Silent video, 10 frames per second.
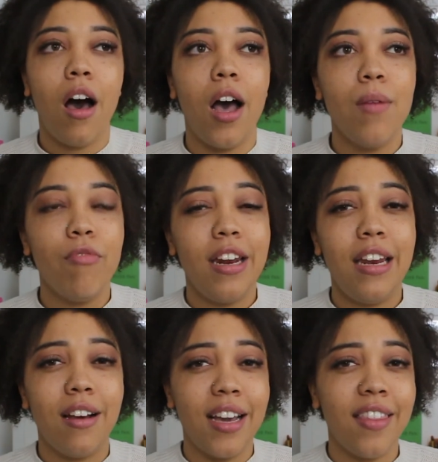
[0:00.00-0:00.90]
I'm really
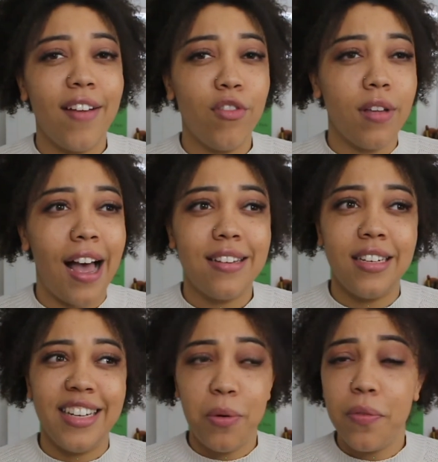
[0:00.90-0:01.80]
lucky that I've not had to
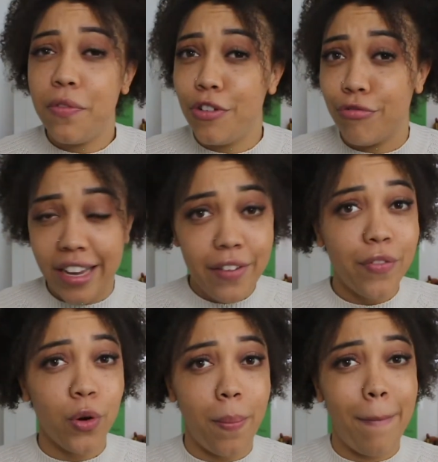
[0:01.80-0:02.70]
deal with grief
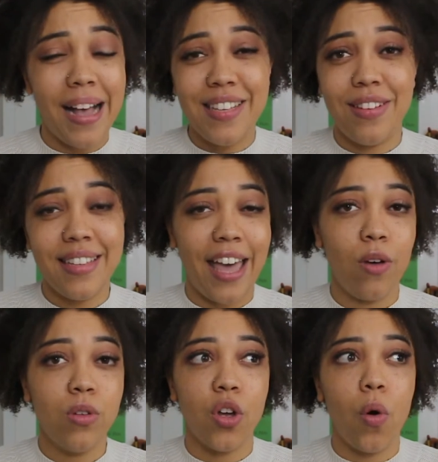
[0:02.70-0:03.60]
on a massive
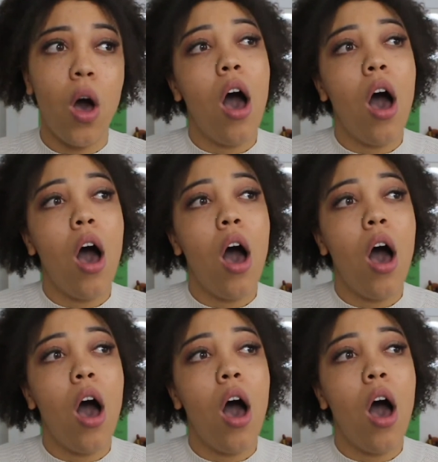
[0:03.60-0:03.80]
scale, so